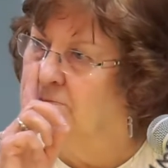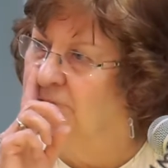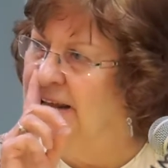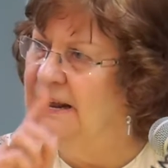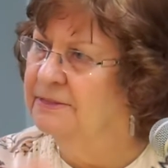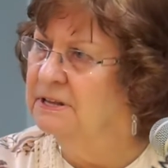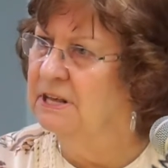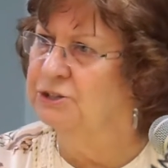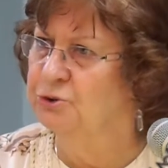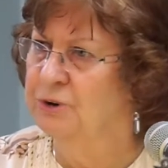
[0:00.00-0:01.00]
and I think
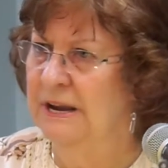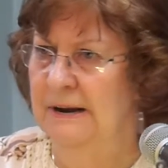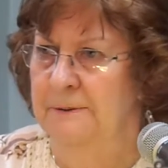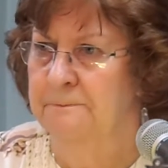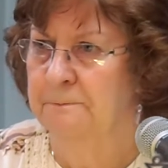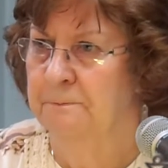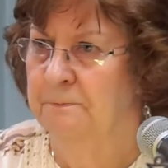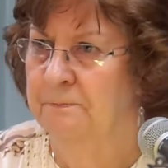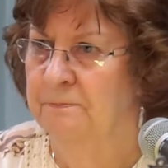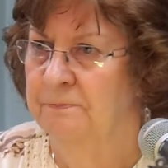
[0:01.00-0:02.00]
that's okay.
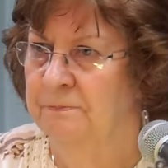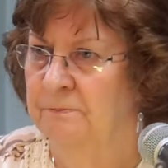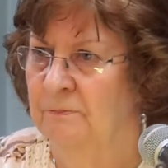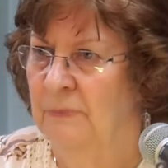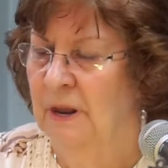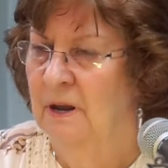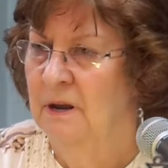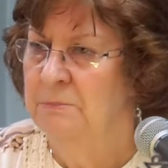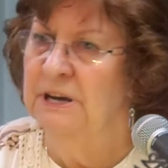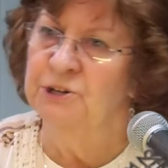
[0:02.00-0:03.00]

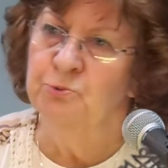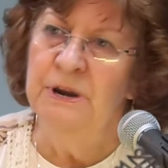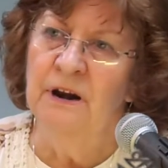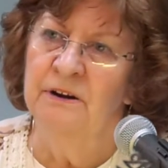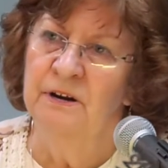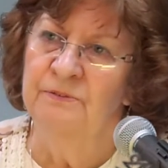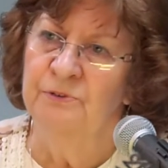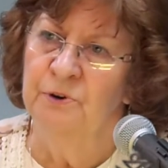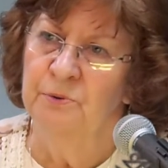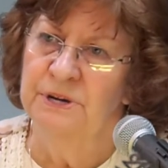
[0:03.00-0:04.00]
Because we are here
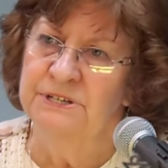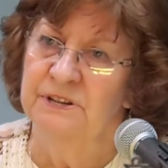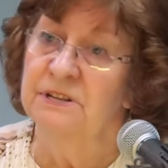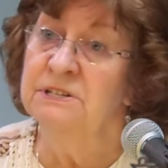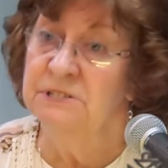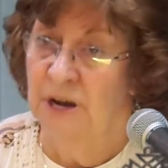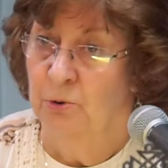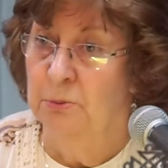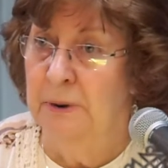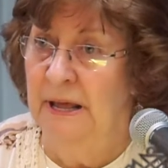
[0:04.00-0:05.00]
for a reason. This is
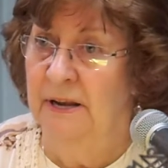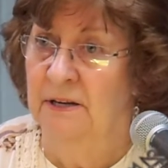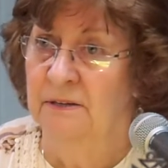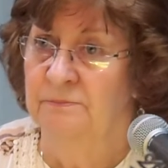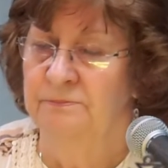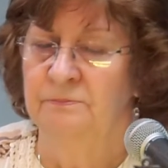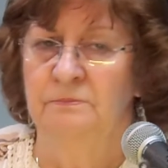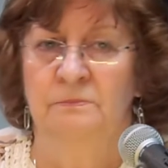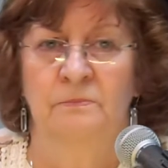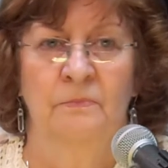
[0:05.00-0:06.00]
our planet.
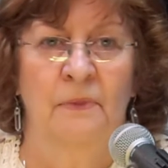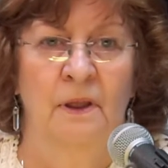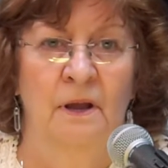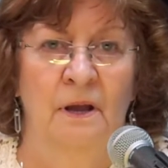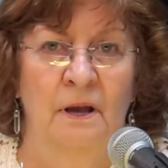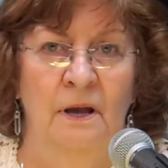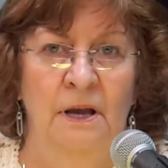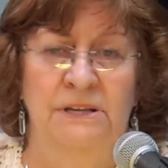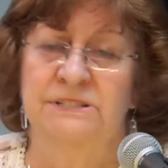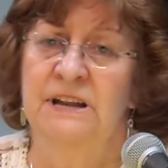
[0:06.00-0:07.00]

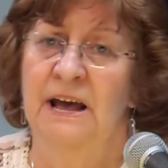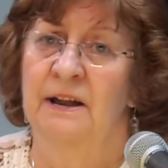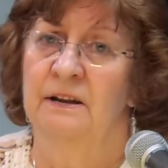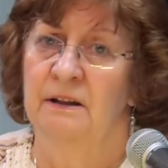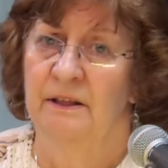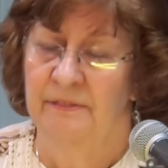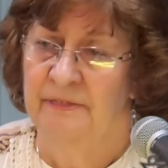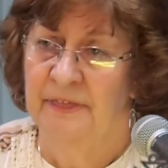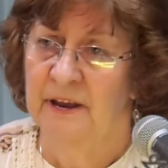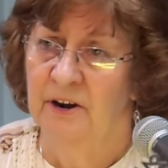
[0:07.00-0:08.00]
It's not
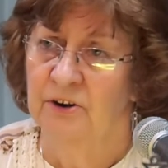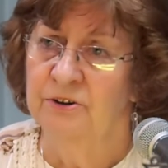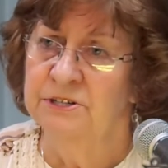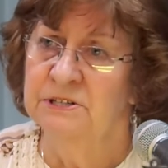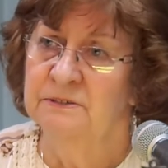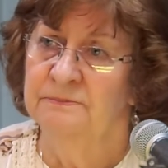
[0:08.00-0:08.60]
theirs.